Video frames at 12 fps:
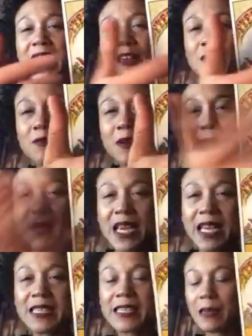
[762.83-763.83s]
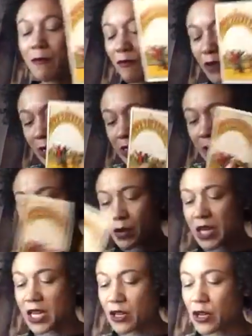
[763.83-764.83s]
It could be meeting
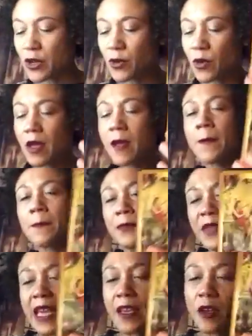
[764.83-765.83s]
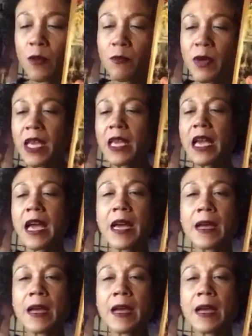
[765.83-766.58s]
somebody new. It could be